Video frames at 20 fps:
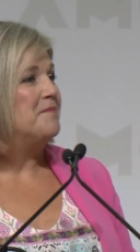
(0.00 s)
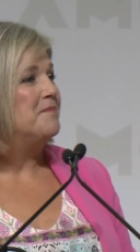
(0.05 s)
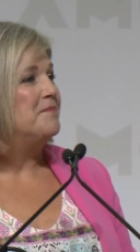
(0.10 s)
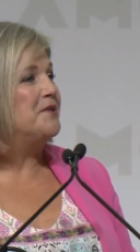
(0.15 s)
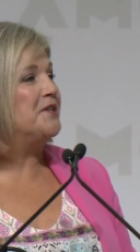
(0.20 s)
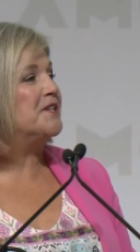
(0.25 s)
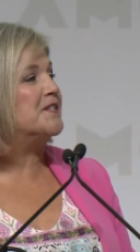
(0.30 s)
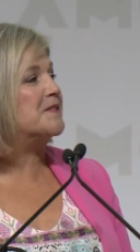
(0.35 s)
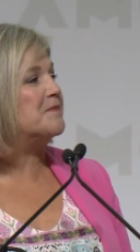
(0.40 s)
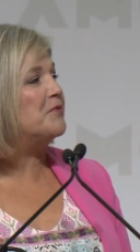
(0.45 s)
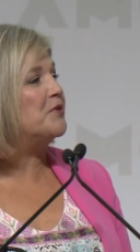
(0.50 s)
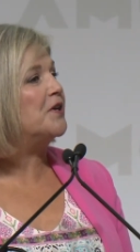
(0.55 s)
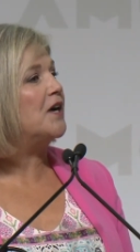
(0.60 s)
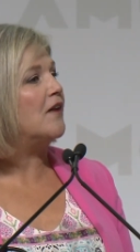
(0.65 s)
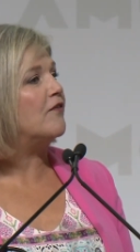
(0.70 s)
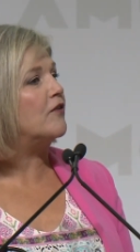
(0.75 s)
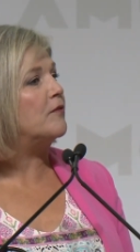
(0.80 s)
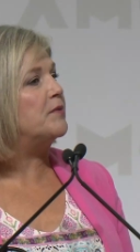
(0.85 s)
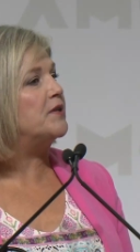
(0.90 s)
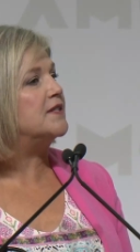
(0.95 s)
Municipal
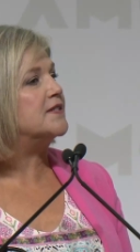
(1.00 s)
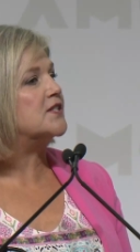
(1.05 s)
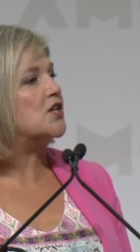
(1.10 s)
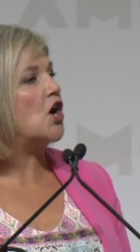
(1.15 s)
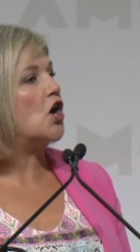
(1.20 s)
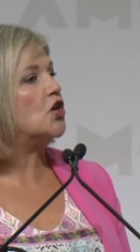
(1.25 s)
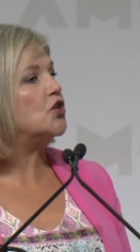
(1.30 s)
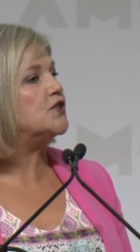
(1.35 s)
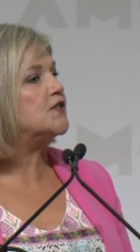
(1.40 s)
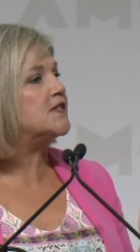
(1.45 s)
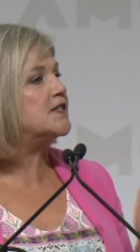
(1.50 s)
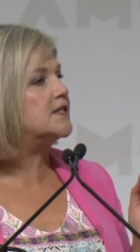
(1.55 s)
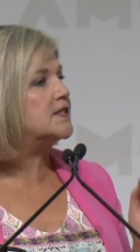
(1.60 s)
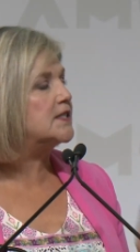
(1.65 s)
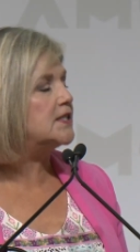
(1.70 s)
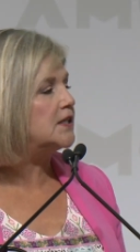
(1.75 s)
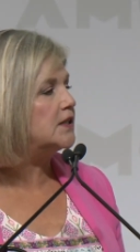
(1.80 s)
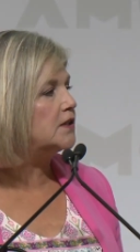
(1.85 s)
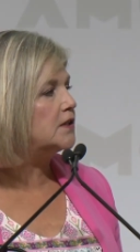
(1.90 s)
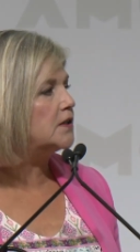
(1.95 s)
governments are
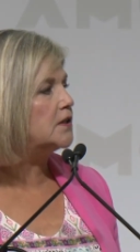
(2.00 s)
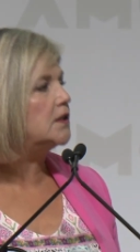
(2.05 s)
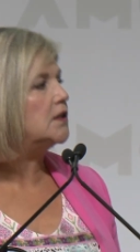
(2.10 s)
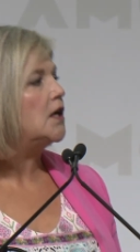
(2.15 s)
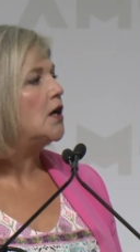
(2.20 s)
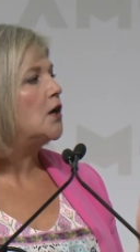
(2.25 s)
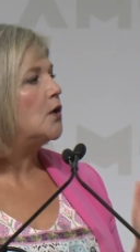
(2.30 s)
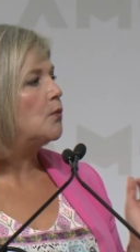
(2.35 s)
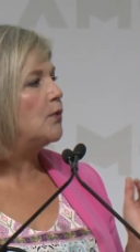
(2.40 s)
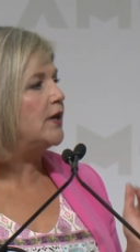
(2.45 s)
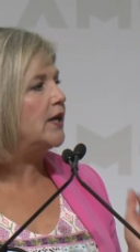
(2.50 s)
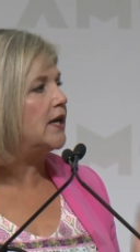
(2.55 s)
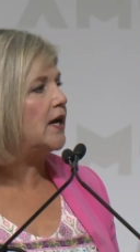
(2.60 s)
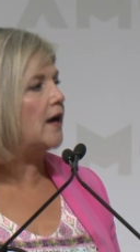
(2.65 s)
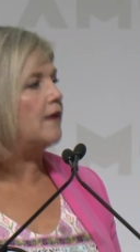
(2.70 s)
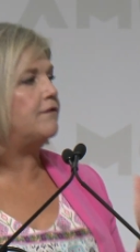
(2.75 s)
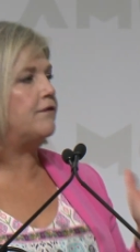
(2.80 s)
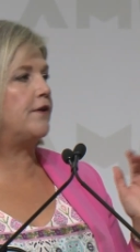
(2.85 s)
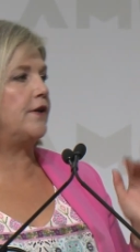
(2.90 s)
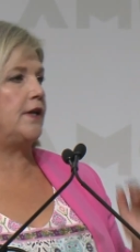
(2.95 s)
still
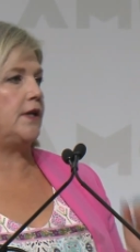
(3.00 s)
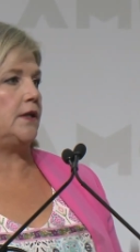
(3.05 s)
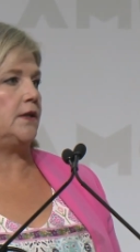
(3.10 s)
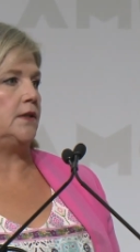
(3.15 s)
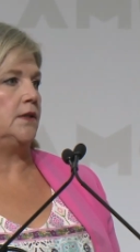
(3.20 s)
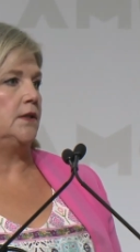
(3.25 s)
recovering